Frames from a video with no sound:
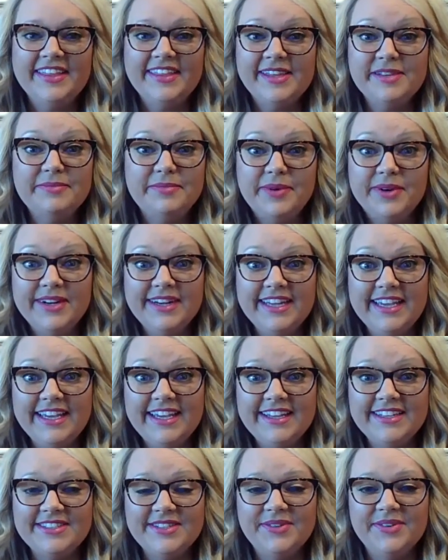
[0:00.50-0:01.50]
Good
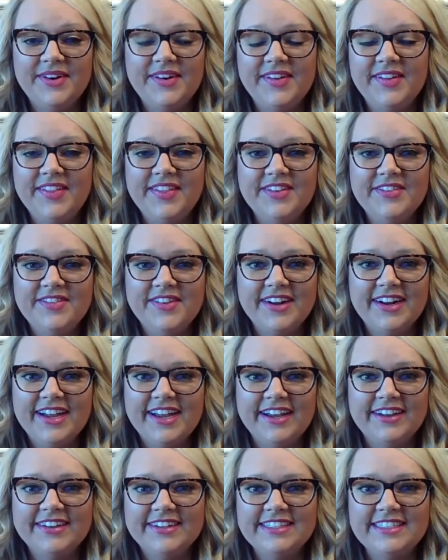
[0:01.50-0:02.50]
morning to all of our
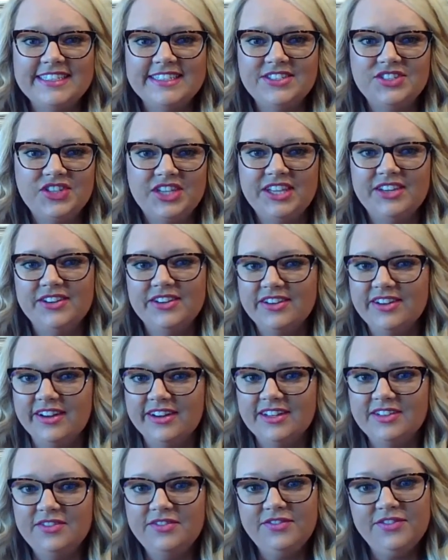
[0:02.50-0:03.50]
Heritage
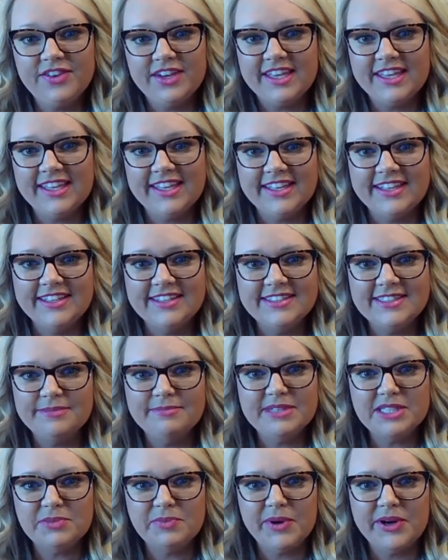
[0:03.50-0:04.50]
Kindergarten friends.
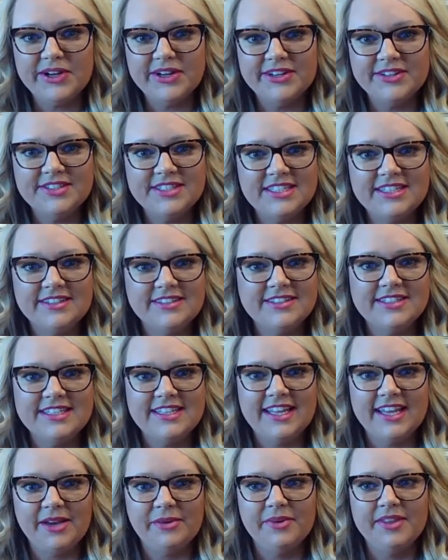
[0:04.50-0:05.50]
Miss Parker's here
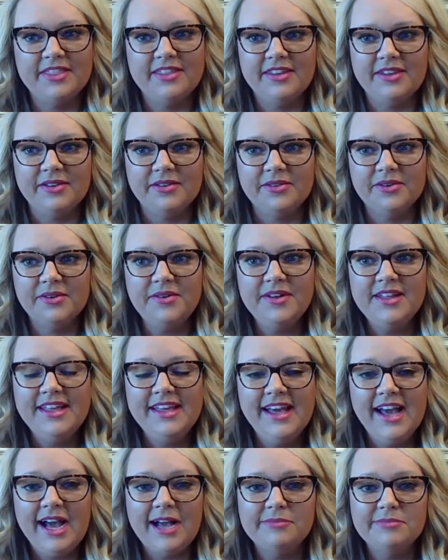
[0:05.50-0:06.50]
today with you.
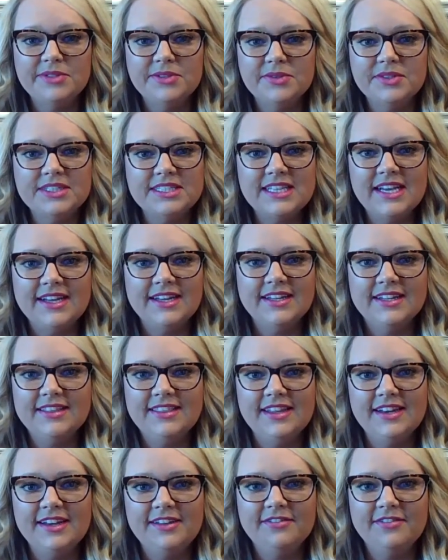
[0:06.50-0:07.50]
I'm so
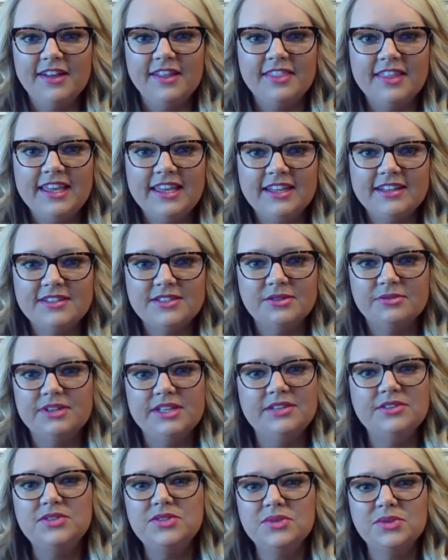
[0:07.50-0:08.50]
excited that I finally get to
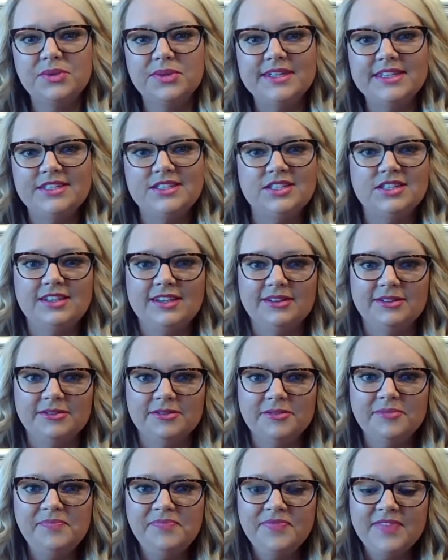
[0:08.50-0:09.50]
read a story to
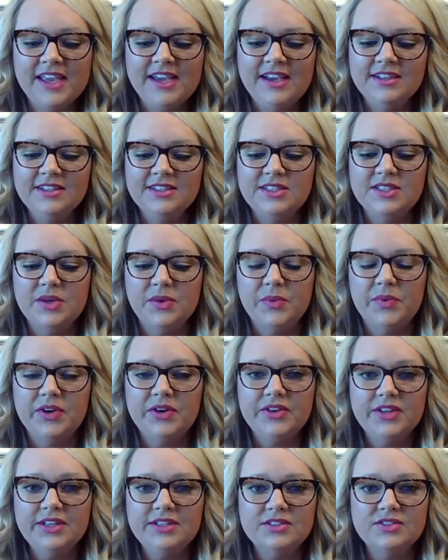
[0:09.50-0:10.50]
you. So
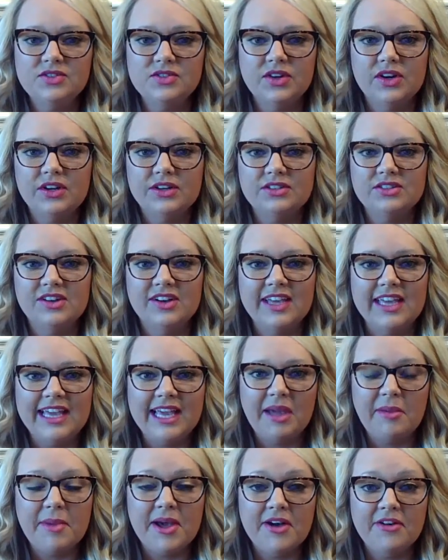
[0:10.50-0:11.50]
we're going to start
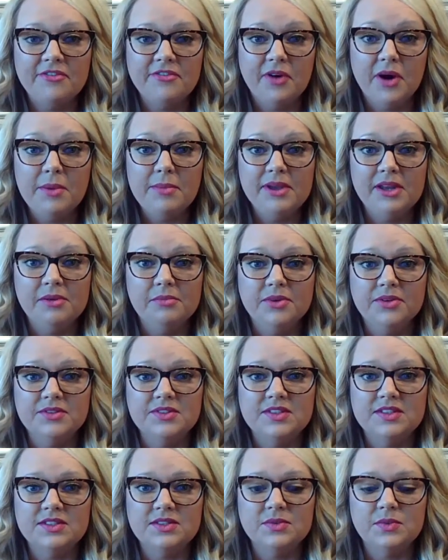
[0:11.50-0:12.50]
talking about farm animals
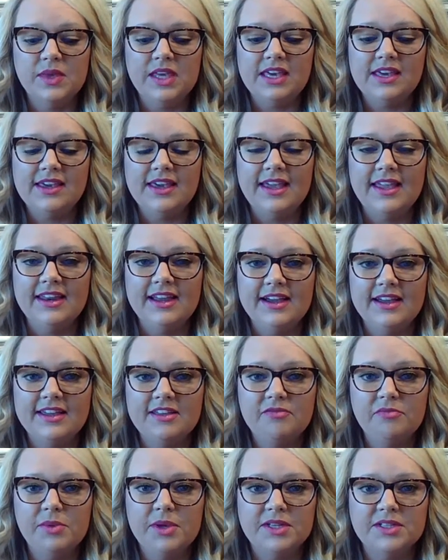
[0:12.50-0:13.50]
this week, and I
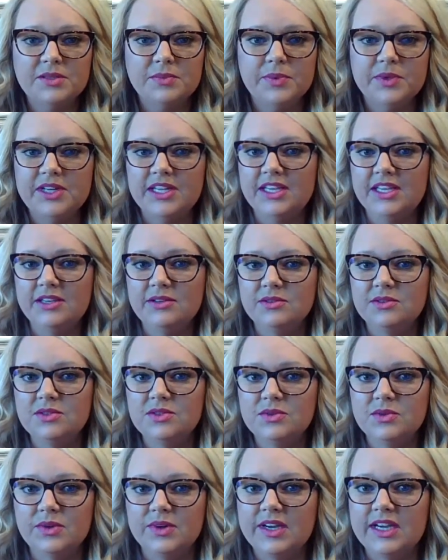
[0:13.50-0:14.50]
have picked a pretty cute
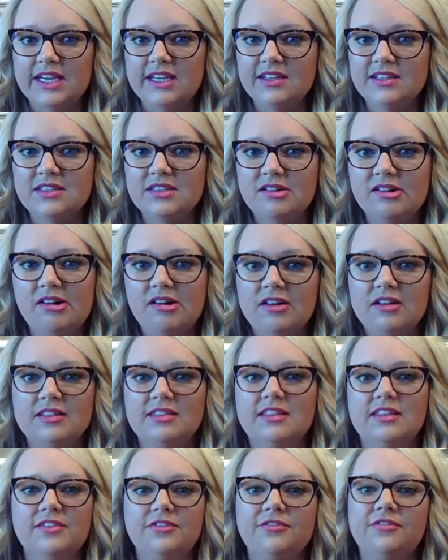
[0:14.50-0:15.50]
story. It's
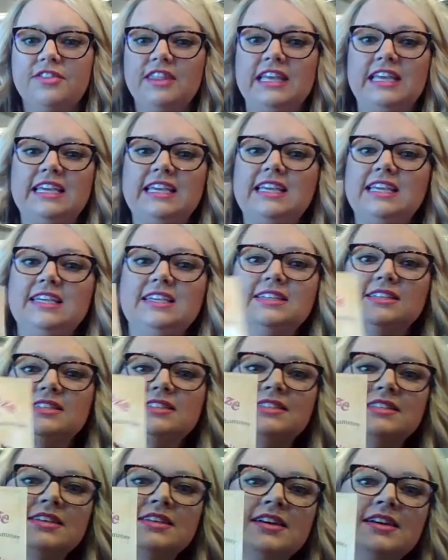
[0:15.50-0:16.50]
called The
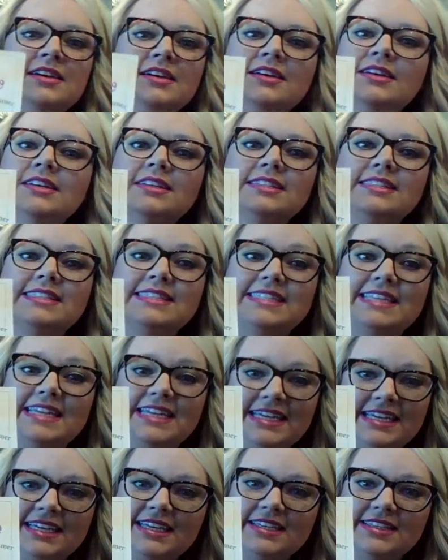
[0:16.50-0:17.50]
Flea's
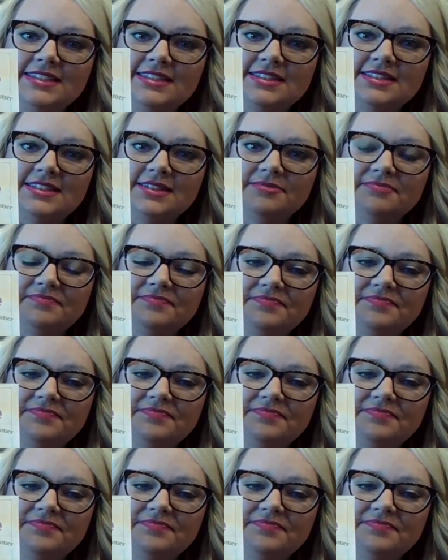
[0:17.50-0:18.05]
Sneeze.